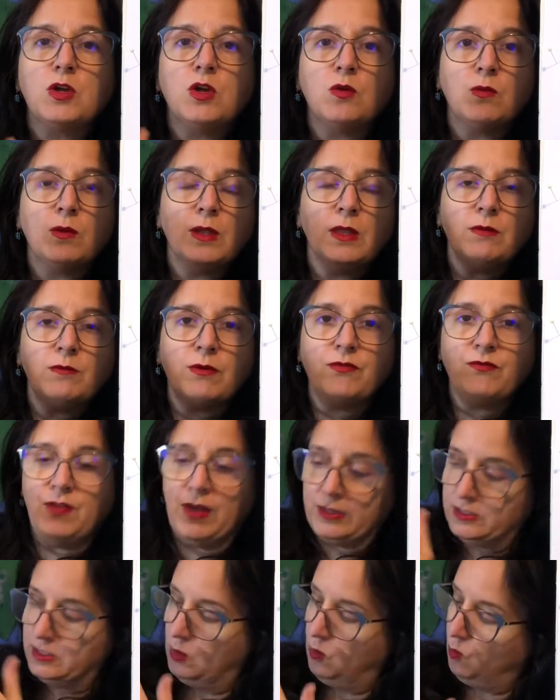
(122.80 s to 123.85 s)
really
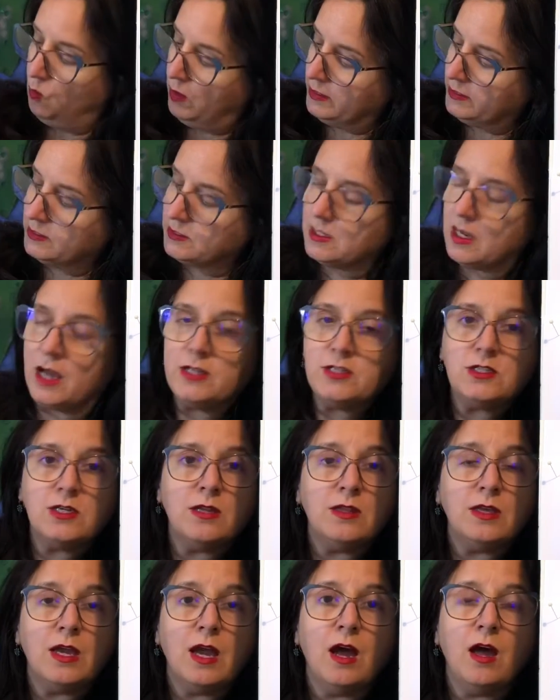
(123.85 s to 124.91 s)
reflecting one side to
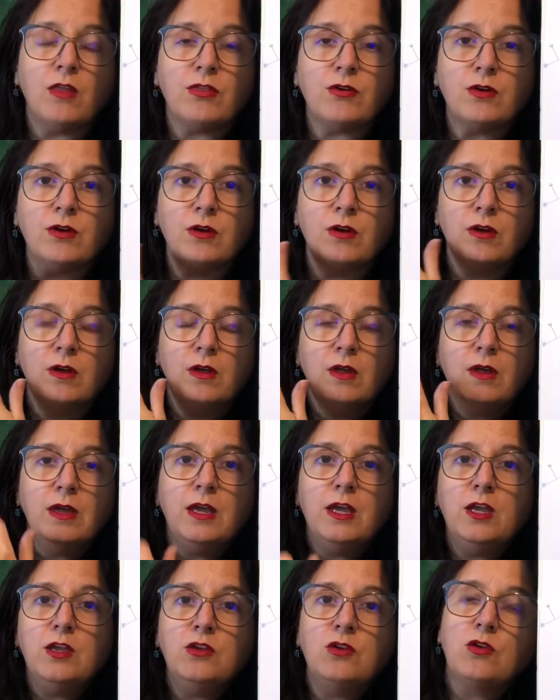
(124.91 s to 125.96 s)
the other
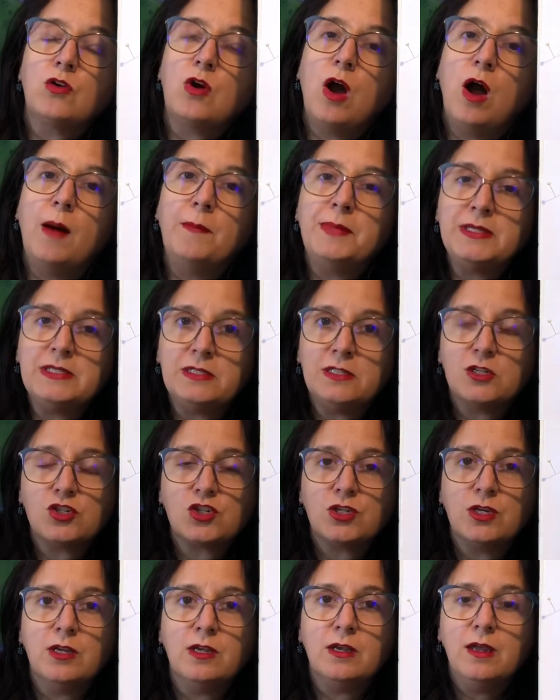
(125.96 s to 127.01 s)
in your
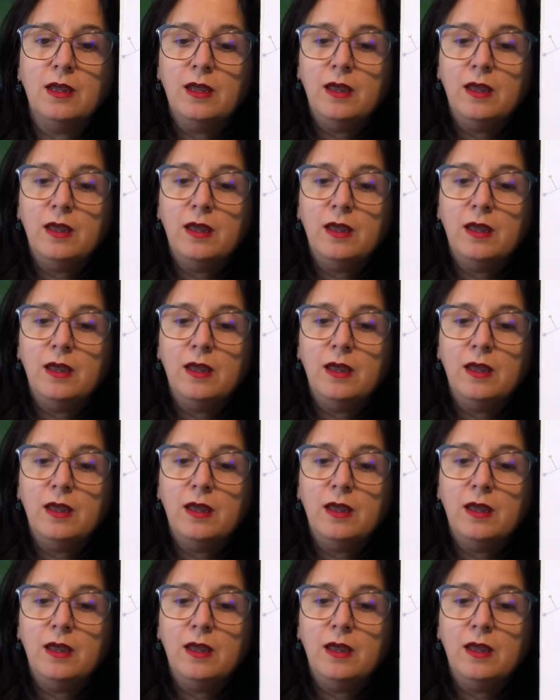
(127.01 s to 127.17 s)
composition.